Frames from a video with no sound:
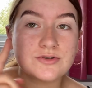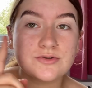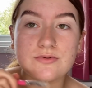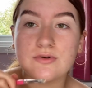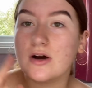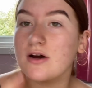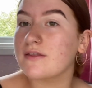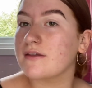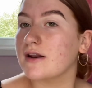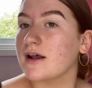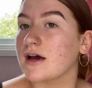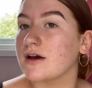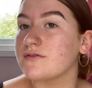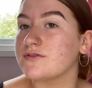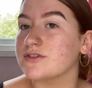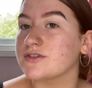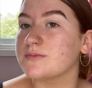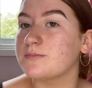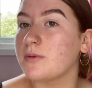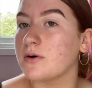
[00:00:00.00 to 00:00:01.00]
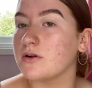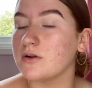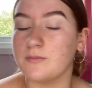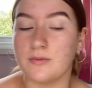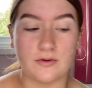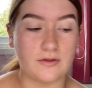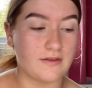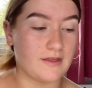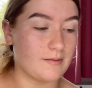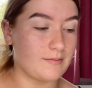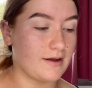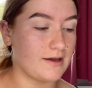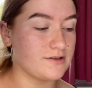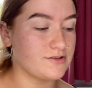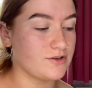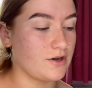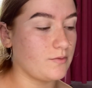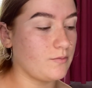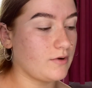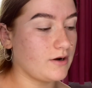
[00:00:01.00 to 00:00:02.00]
now that I've just pulled both of them lines
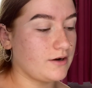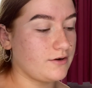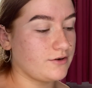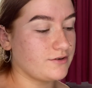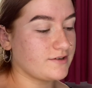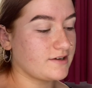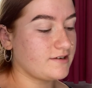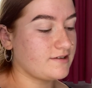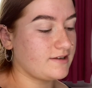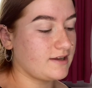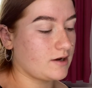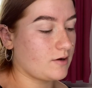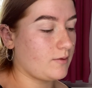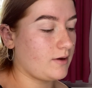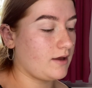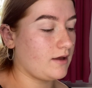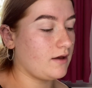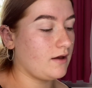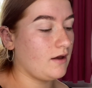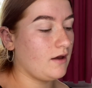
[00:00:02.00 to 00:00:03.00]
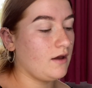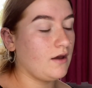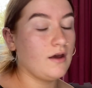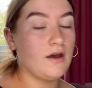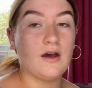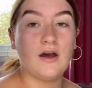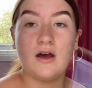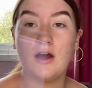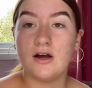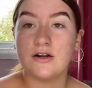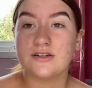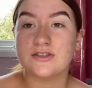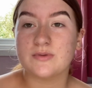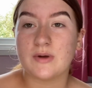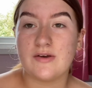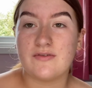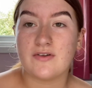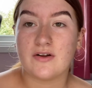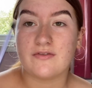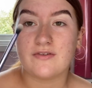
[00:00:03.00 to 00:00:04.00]
down, what I do is I take a
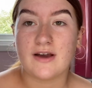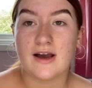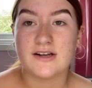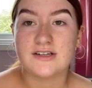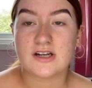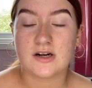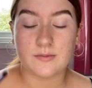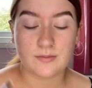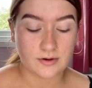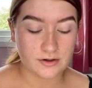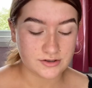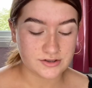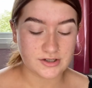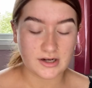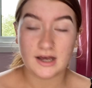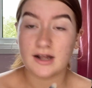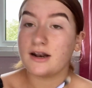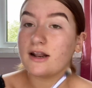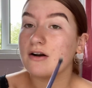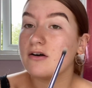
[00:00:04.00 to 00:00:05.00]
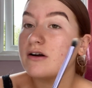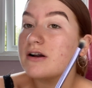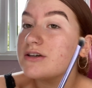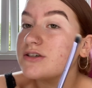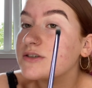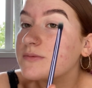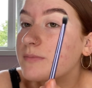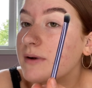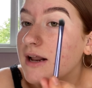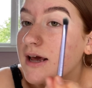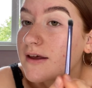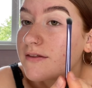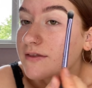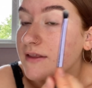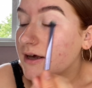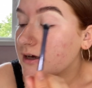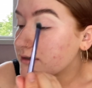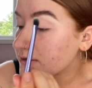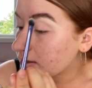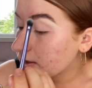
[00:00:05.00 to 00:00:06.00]
wee fluffy eyeshadow brush and literally just blend
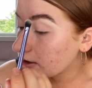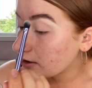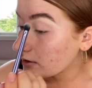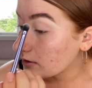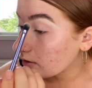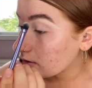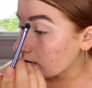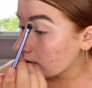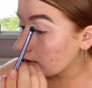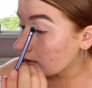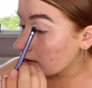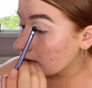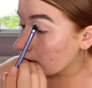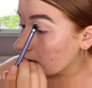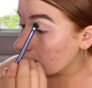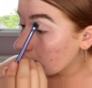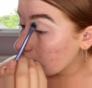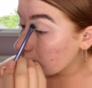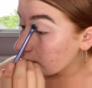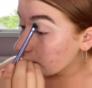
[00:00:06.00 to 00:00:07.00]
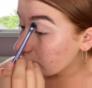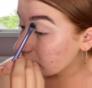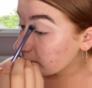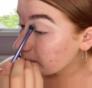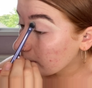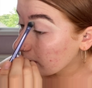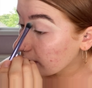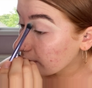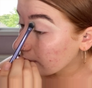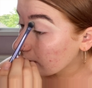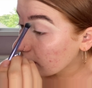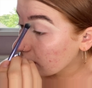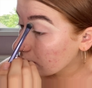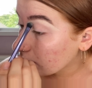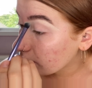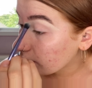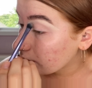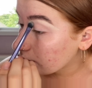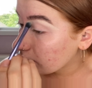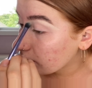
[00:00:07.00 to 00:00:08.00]
that. Just blend that
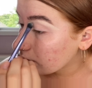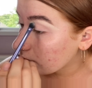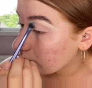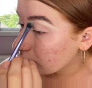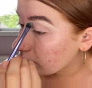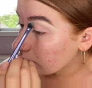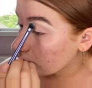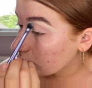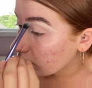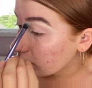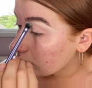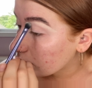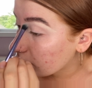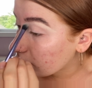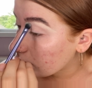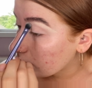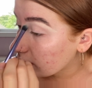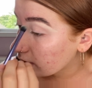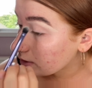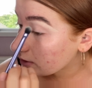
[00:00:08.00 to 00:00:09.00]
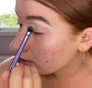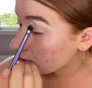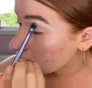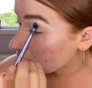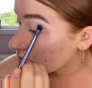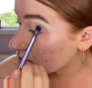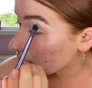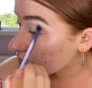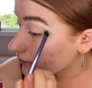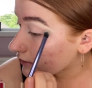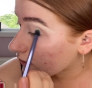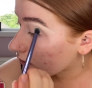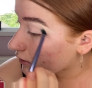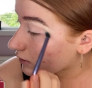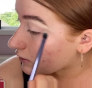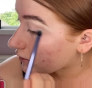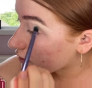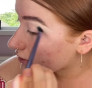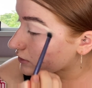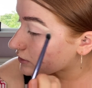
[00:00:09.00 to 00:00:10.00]
out so it doesn't look real
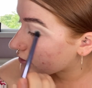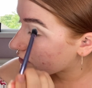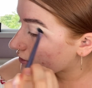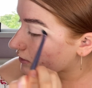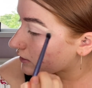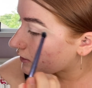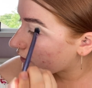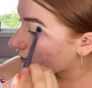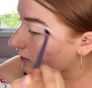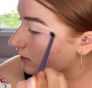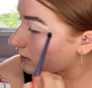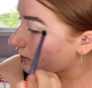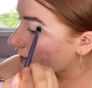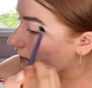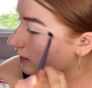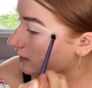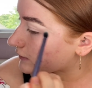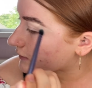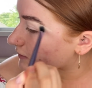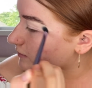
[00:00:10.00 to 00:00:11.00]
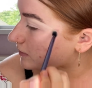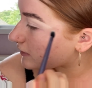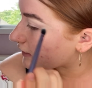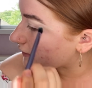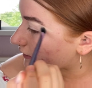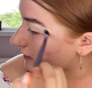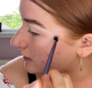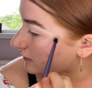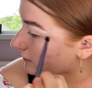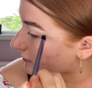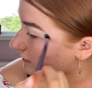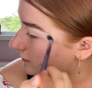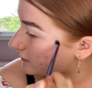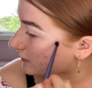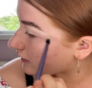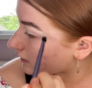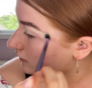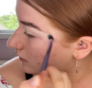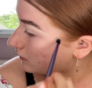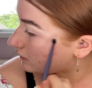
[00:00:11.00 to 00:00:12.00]
harsh, and just blend it into the
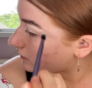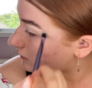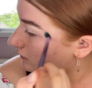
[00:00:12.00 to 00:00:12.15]
skin.